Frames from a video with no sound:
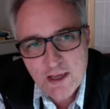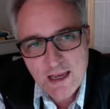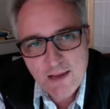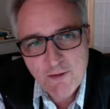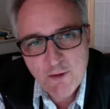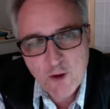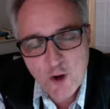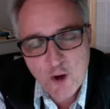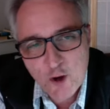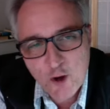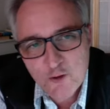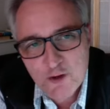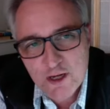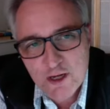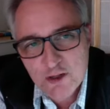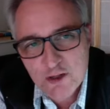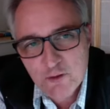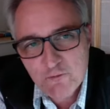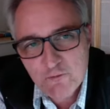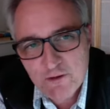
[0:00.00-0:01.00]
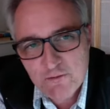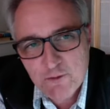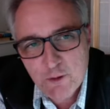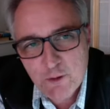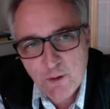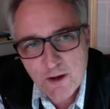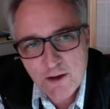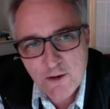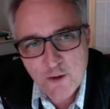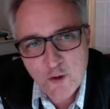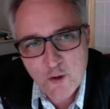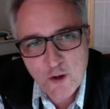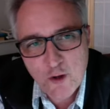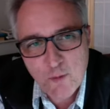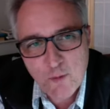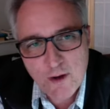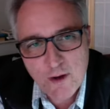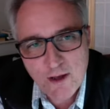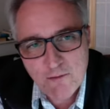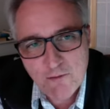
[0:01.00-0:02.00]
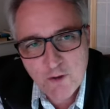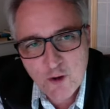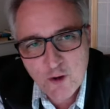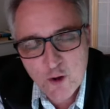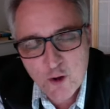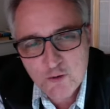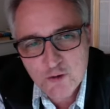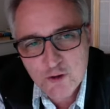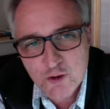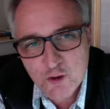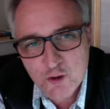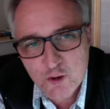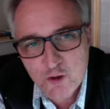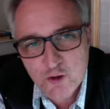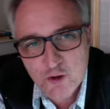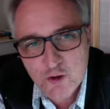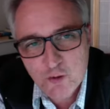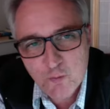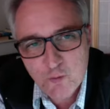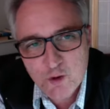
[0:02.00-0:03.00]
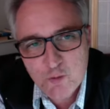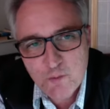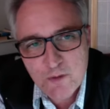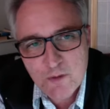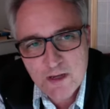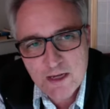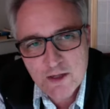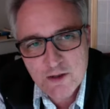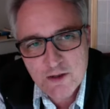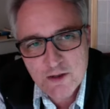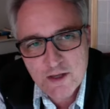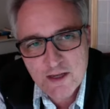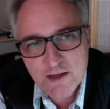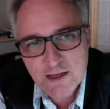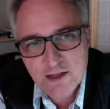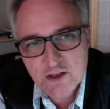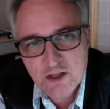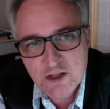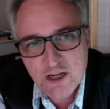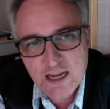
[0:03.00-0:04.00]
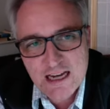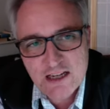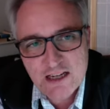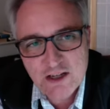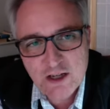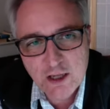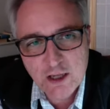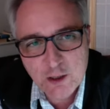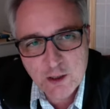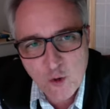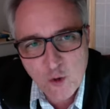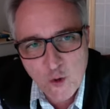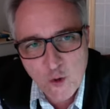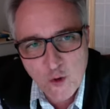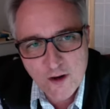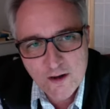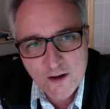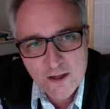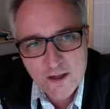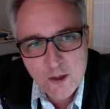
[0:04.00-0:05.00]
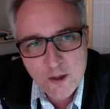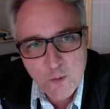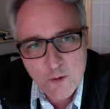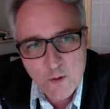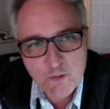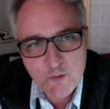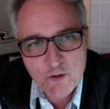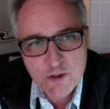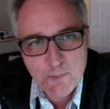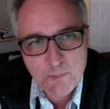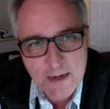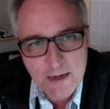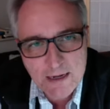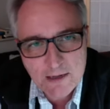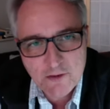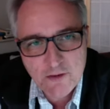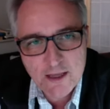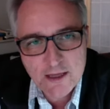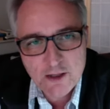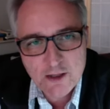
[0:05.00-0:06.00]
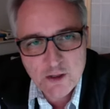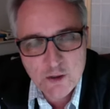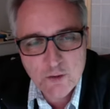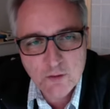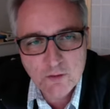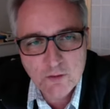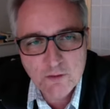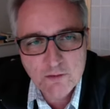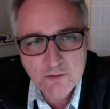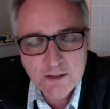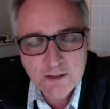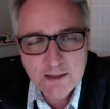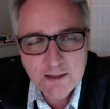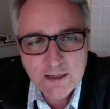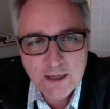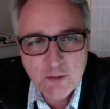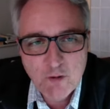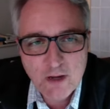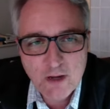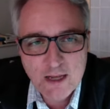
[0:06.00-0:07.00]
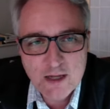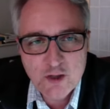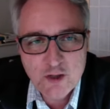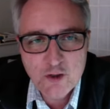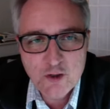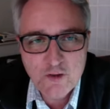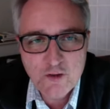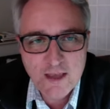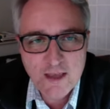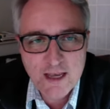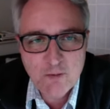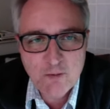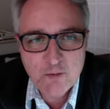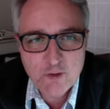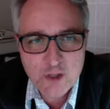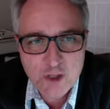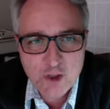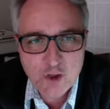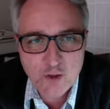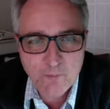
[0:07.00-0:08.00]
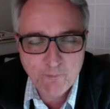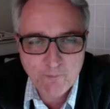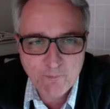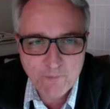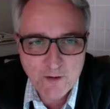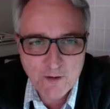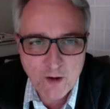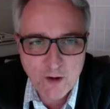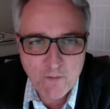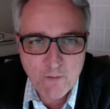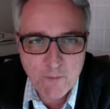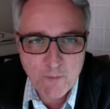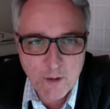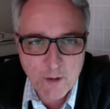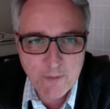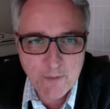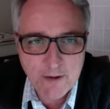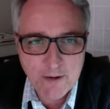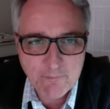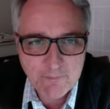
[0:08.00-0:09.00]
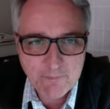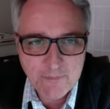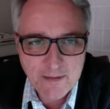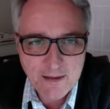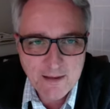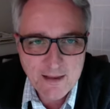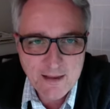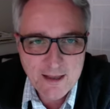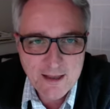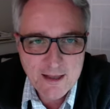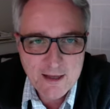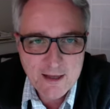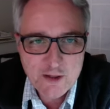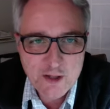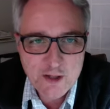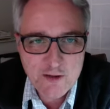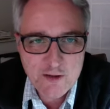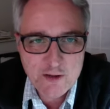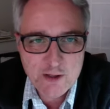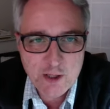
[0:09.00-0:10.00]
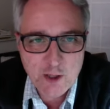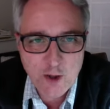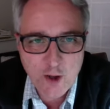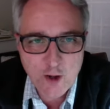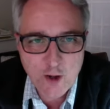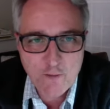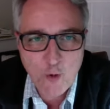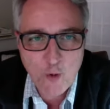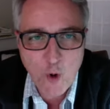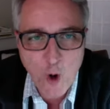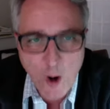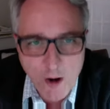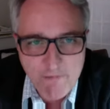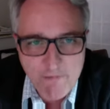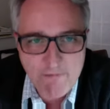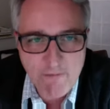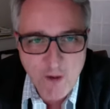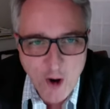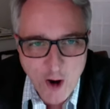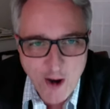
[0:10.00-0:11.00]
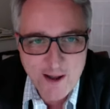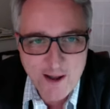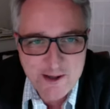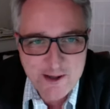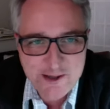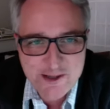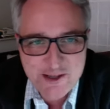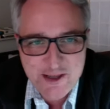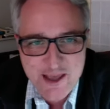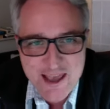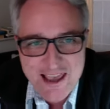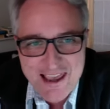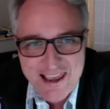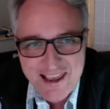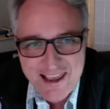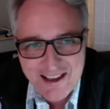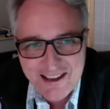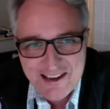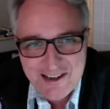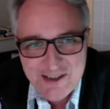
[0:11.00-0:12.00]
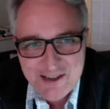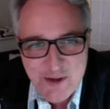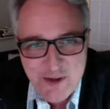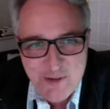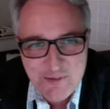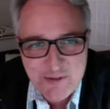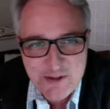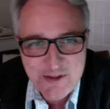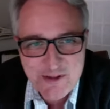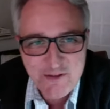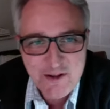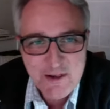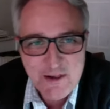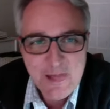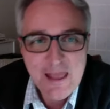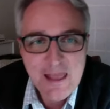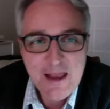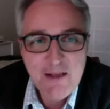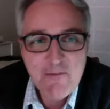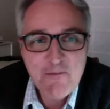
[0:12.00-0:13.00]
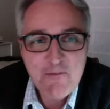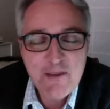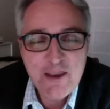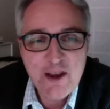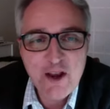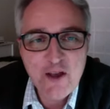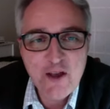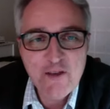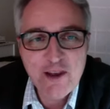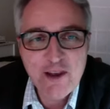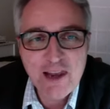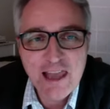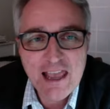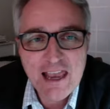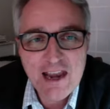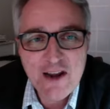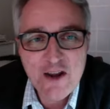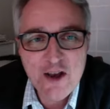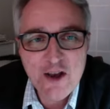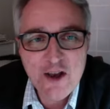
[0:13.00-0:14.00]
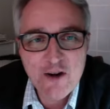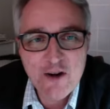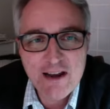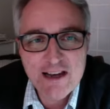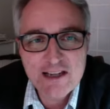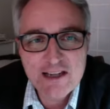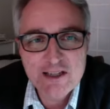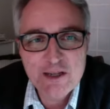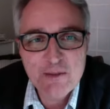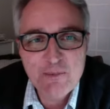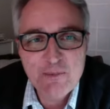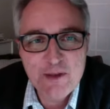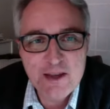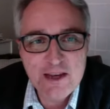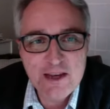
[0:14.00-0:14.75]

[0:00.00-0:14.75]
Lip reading: in the context of 5131 of the Constitution, which means that it's enacting a law with respect thereto in relation to the acquisition of the property. So there's a lot of qualifiers there in terms of, you know, the landowner actually